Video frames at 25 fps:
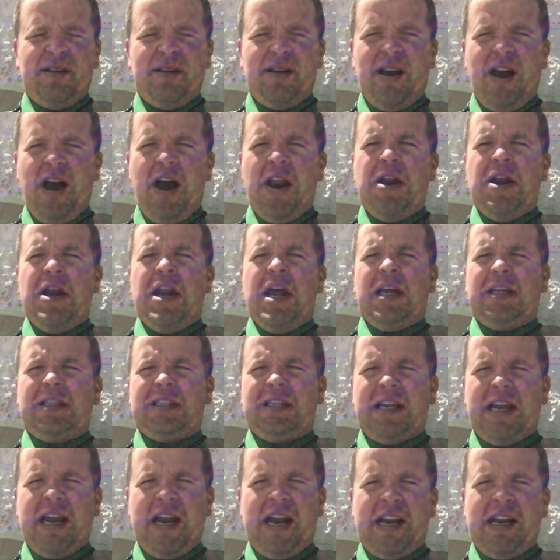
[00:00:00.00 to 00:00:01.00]

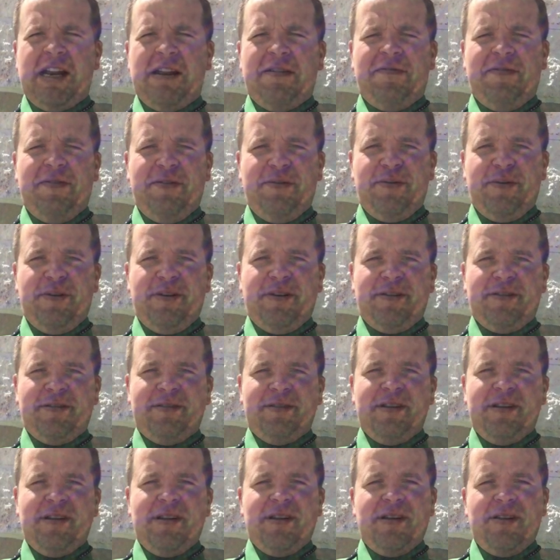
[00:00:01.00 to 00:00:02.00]
undesiccated, if you will.
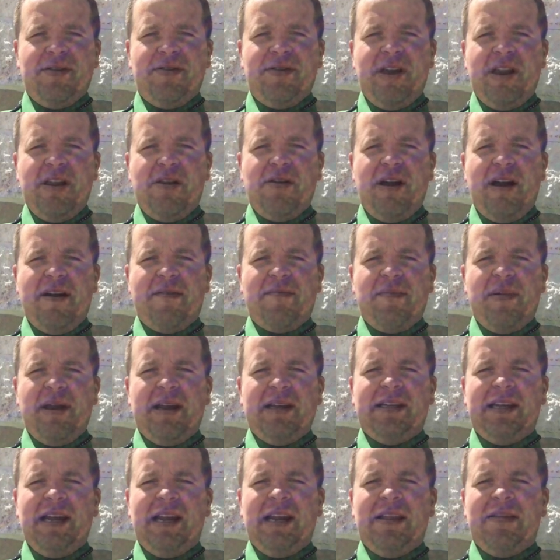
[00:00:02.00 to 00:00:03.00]
Then you'll have
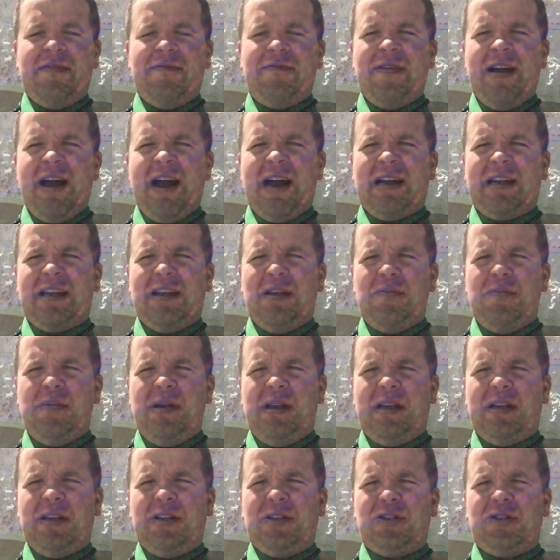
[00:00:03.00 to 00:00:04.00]
maintaining the vacuum,
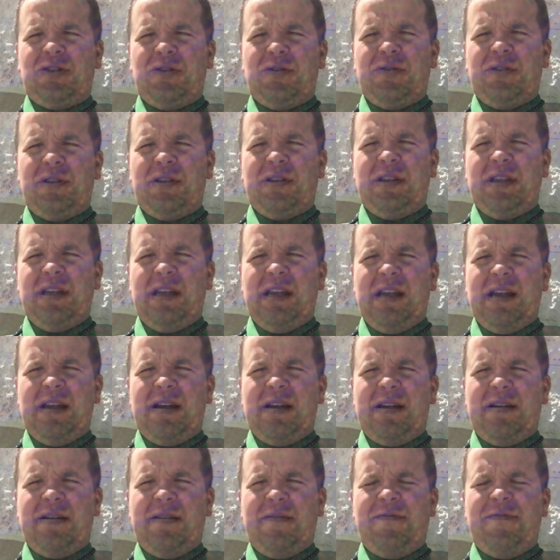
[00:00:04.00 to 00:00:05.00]
making sure that
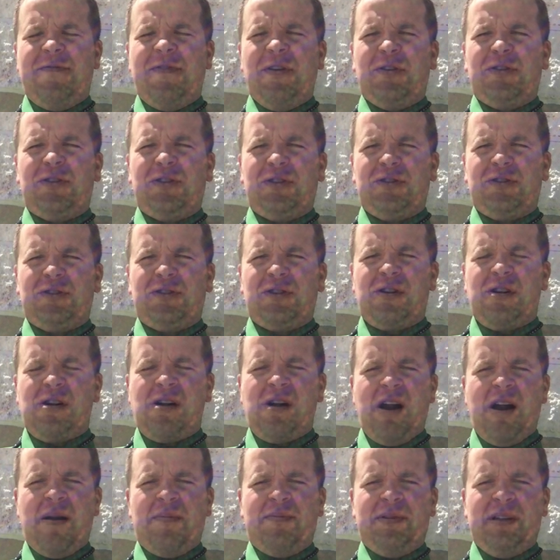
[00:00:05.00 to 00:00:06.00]
the filters
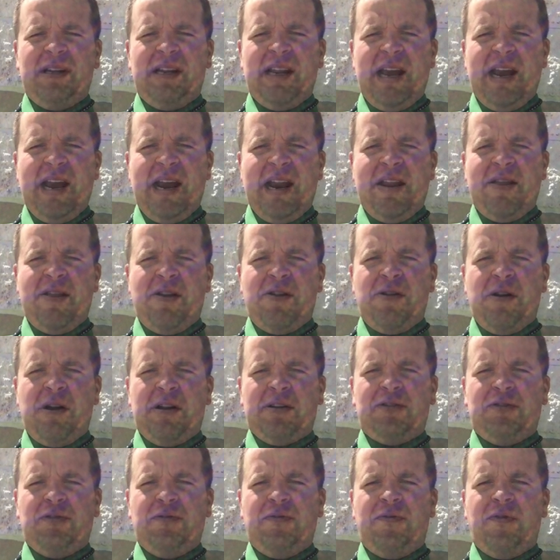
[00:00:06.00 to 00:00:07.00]
are up to date and they're
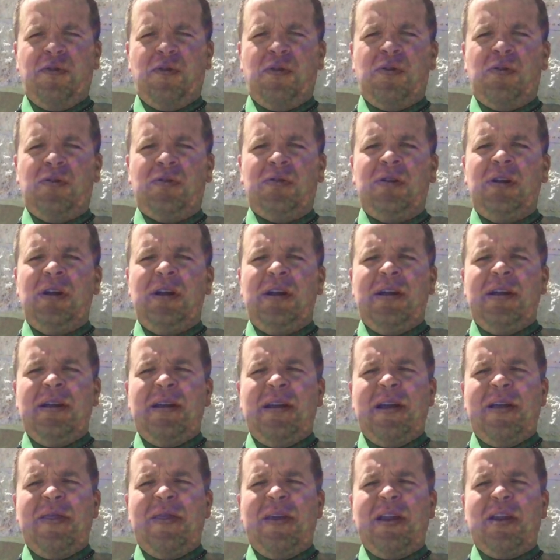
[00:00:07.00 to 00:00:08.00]
not too full.
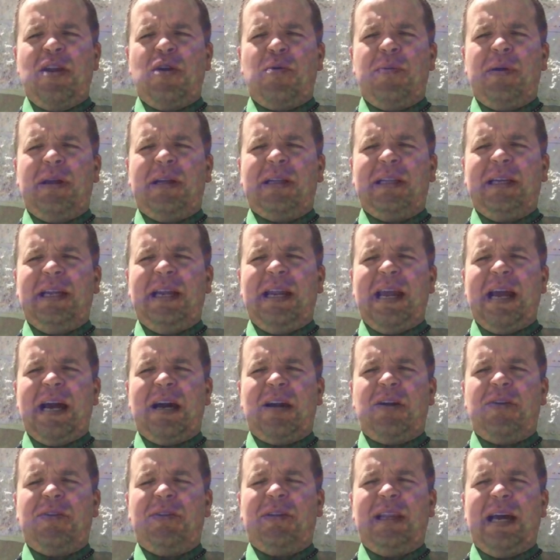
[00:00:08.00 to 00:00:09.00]
And then you'll be cleaning
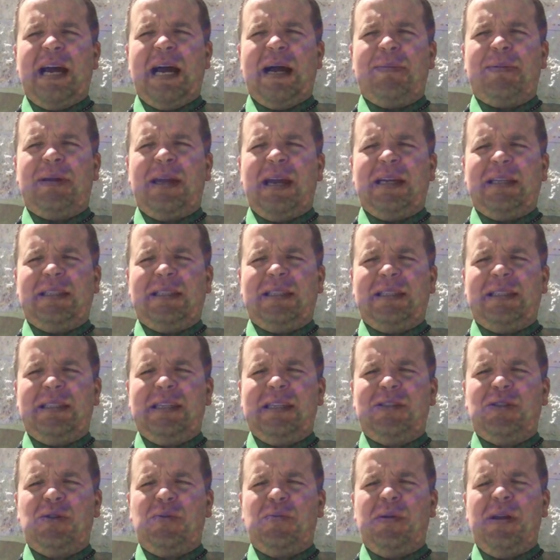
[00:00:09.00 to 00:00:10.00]
out all the lab cases.
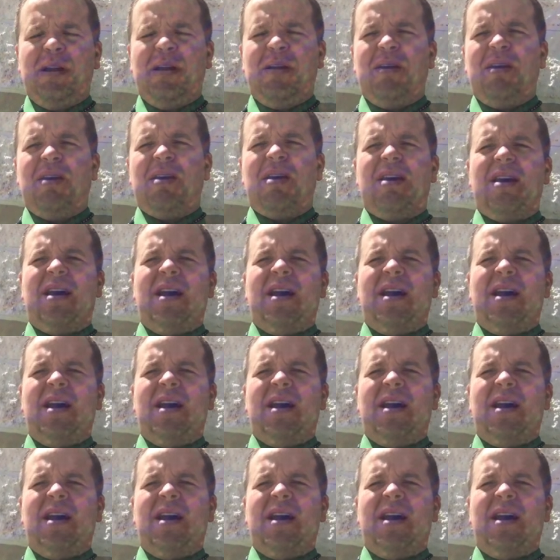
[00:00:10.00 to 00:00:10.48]
This will be